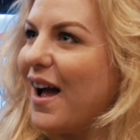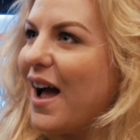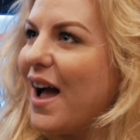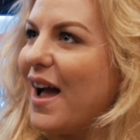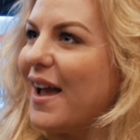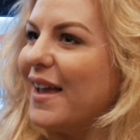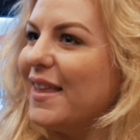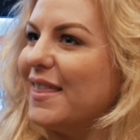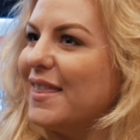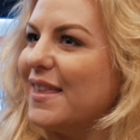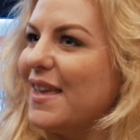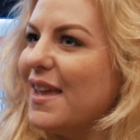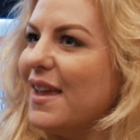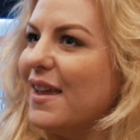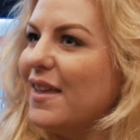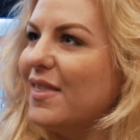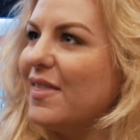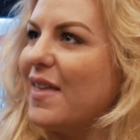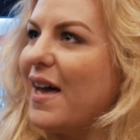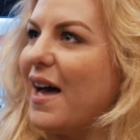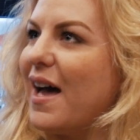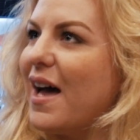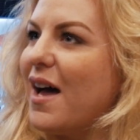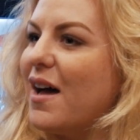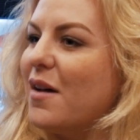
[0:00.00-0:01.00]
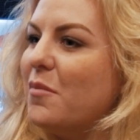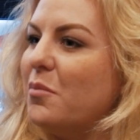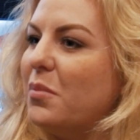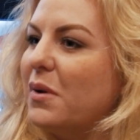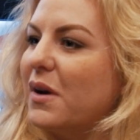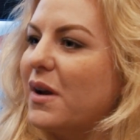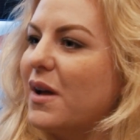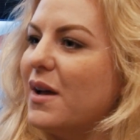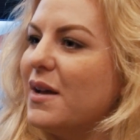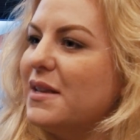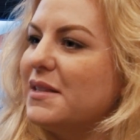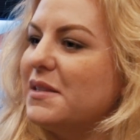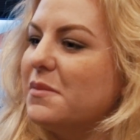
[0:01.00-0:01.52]
I think that
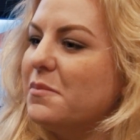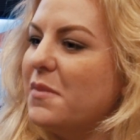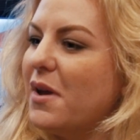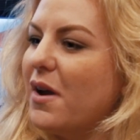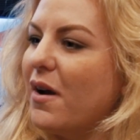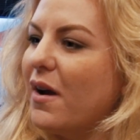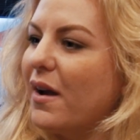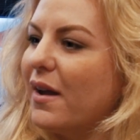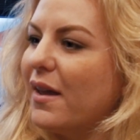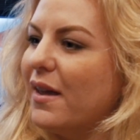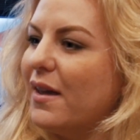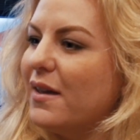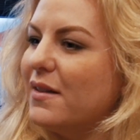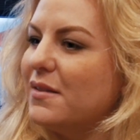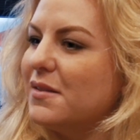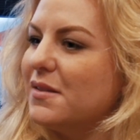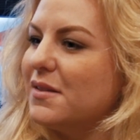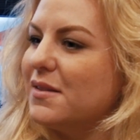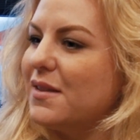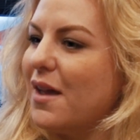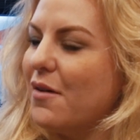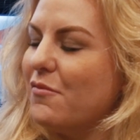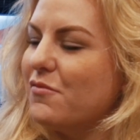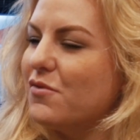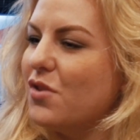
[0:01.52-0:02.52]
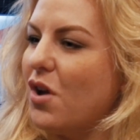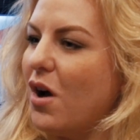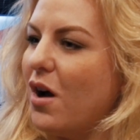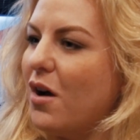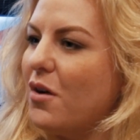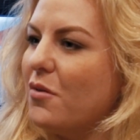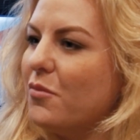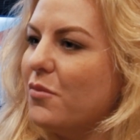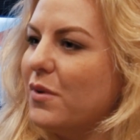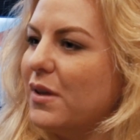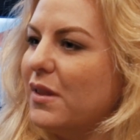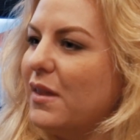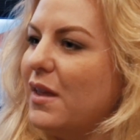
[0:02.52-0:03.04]
because Americans have
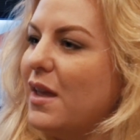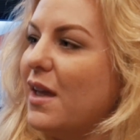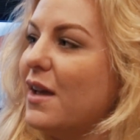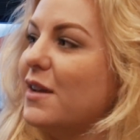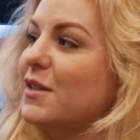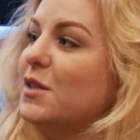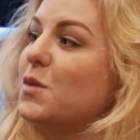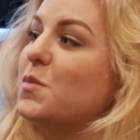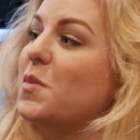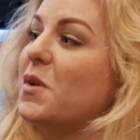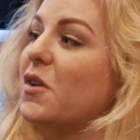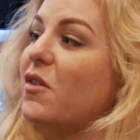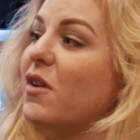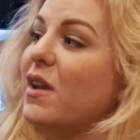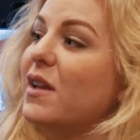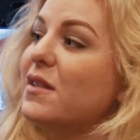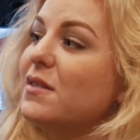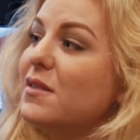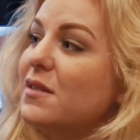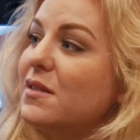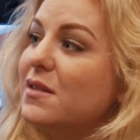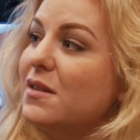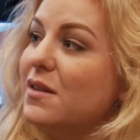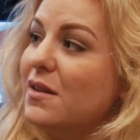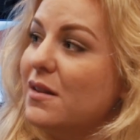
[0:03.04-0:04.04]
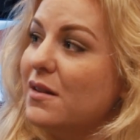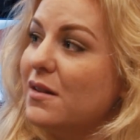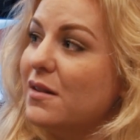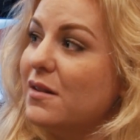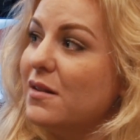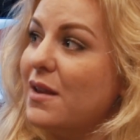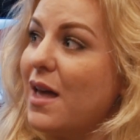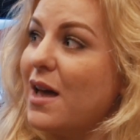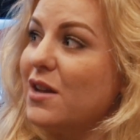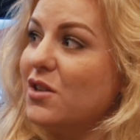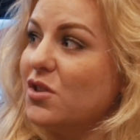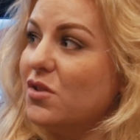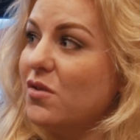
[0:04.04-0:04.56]
not really experienced
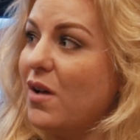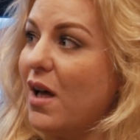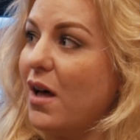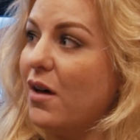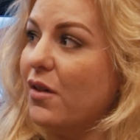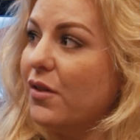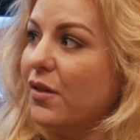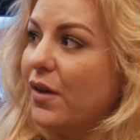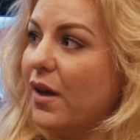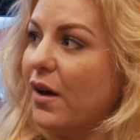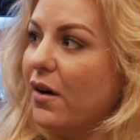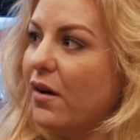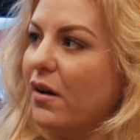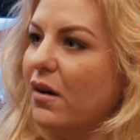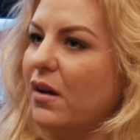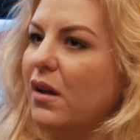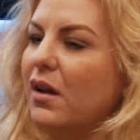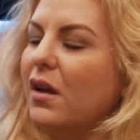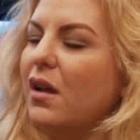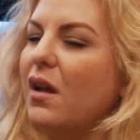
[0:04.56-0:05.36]
national health care,